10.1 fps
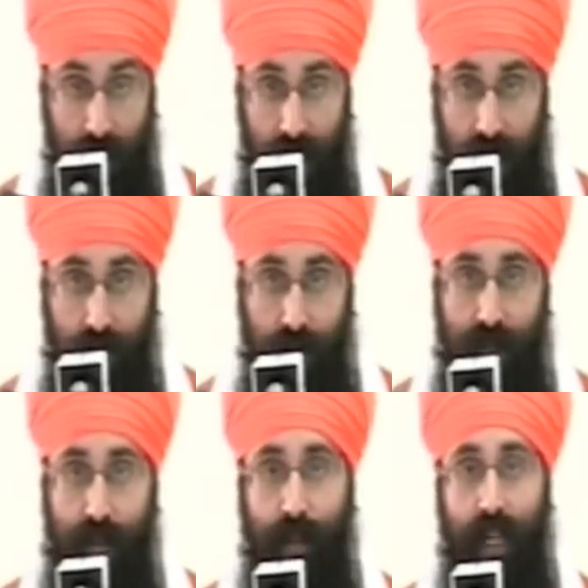Maharaj,
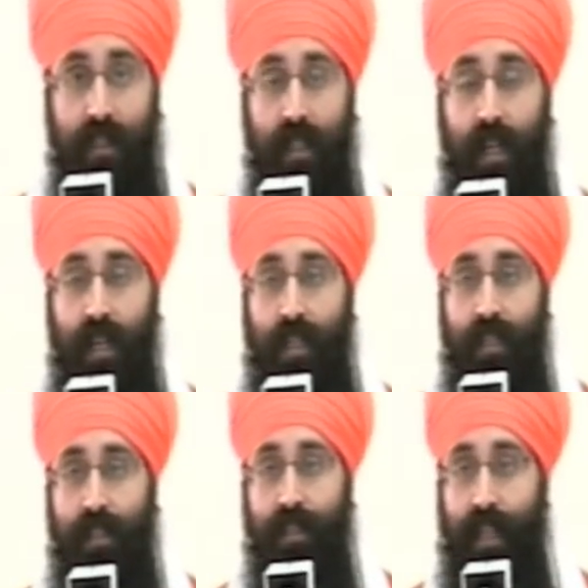Dusre Pasha,
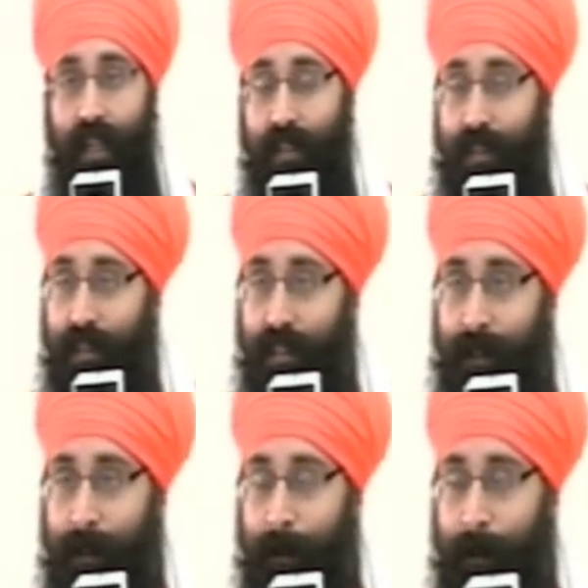says,
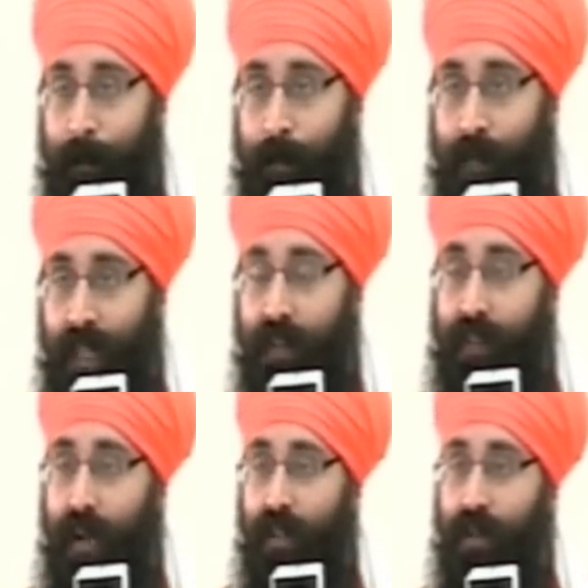
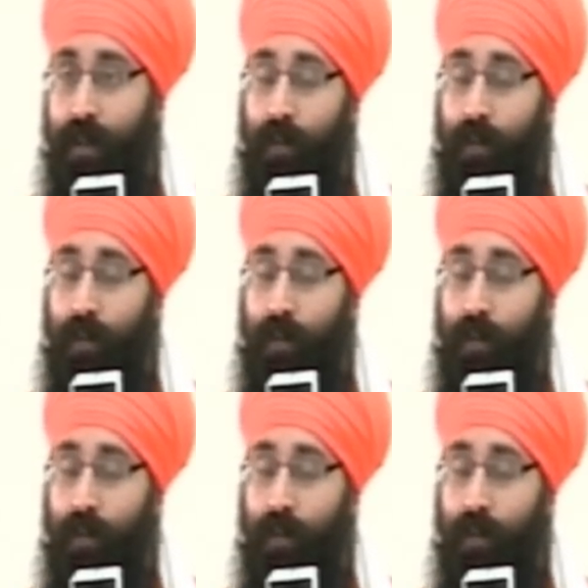if there was